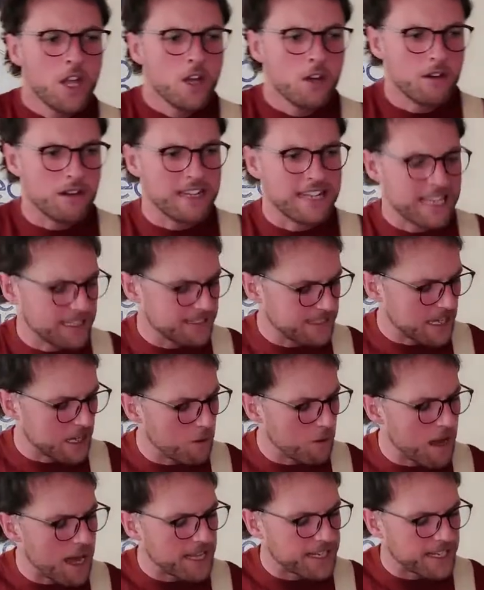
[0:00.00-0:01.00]
Well, ain't that
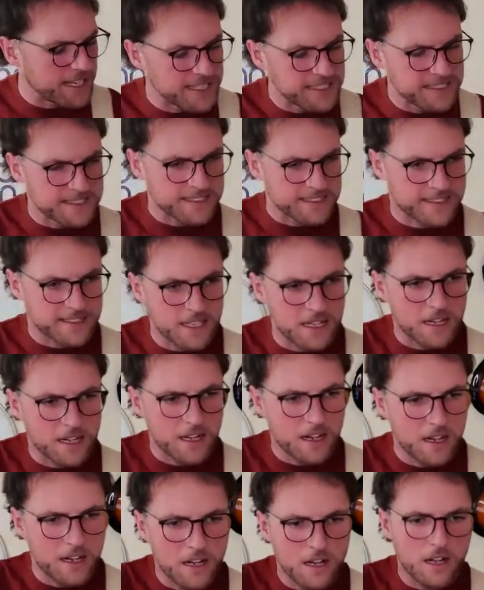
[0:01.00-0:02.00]
what it's
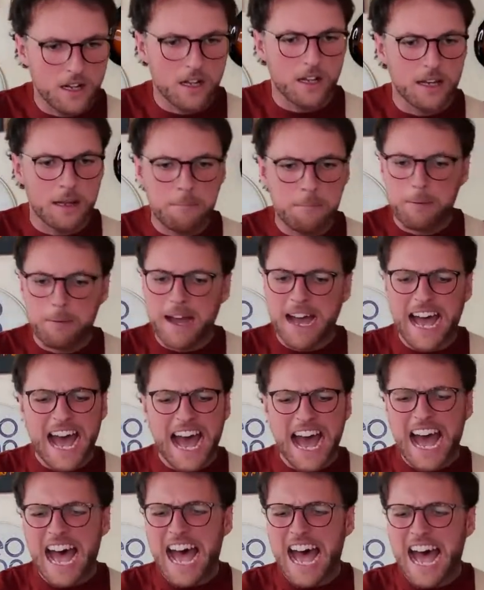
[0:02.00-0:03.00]
all
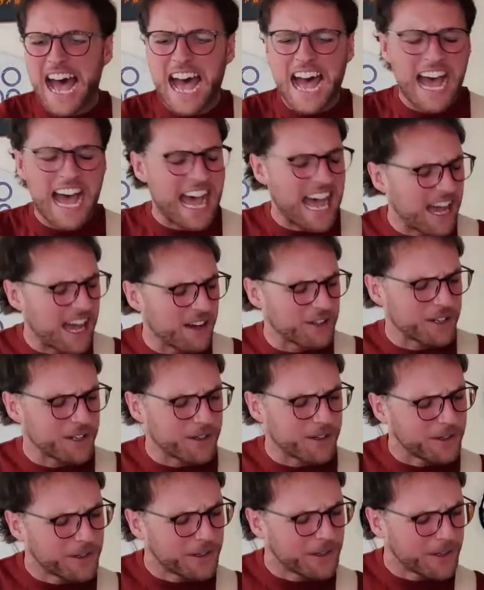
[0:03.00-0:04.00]
about?
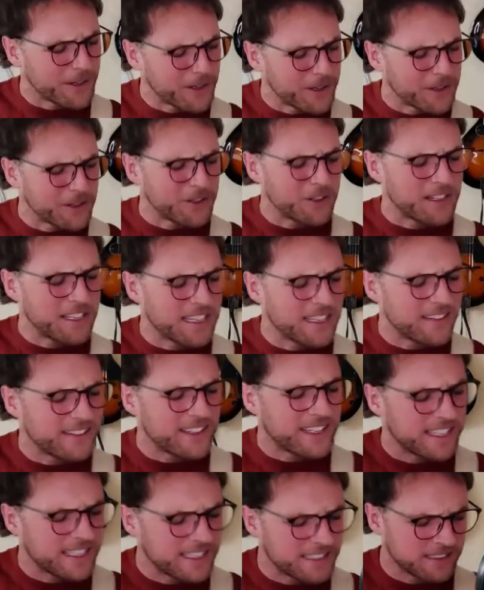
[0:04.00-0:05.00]
Oh,
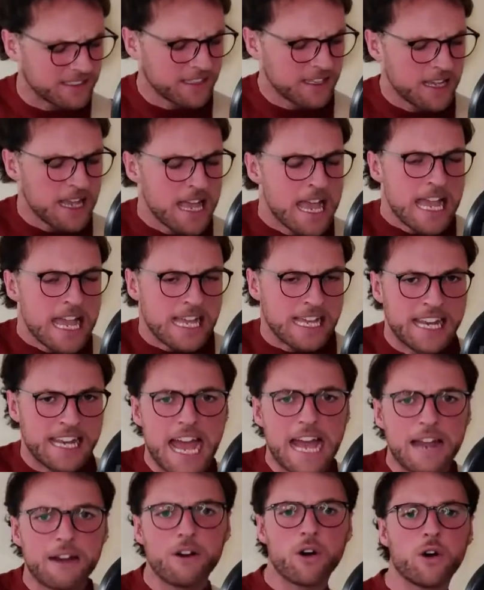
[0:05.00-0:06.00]
living in
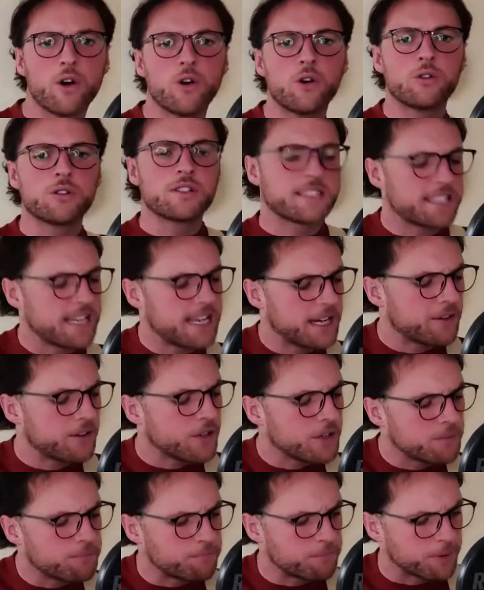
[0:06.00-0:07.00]
our own
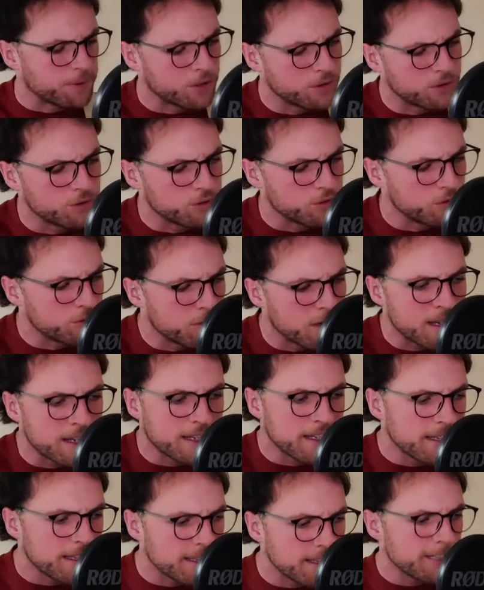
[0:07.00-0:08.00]
terrible
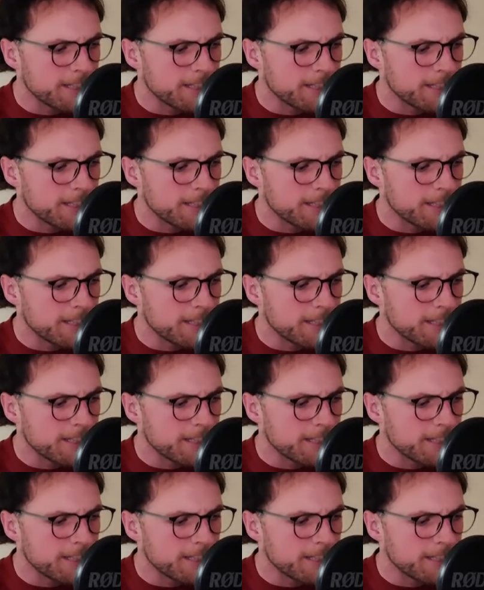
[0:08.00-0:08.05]
way.